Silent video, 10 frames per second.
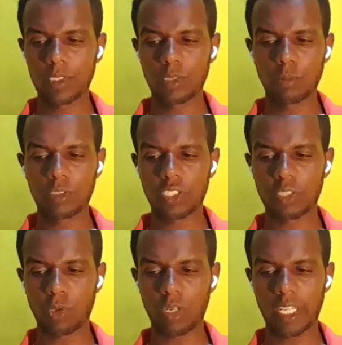which is
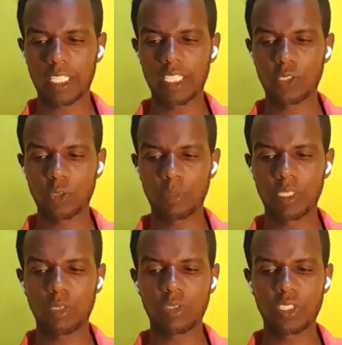more likely to be
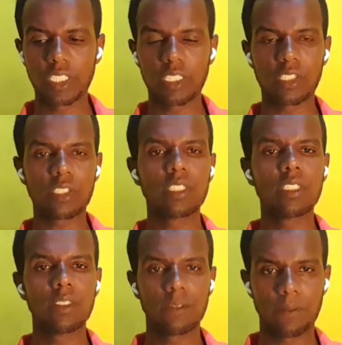considered
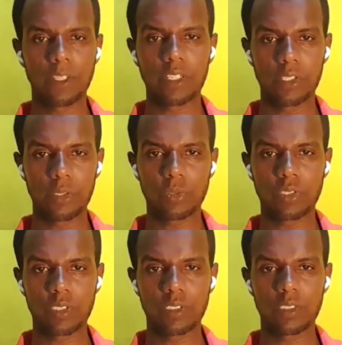fair use.
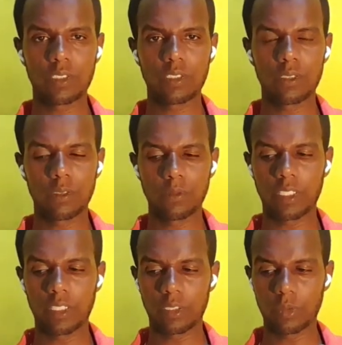Fair
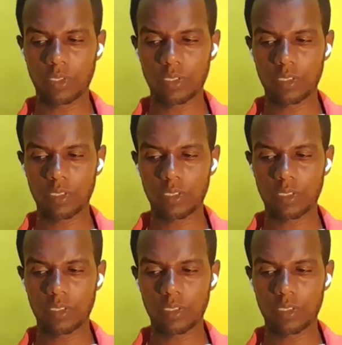use.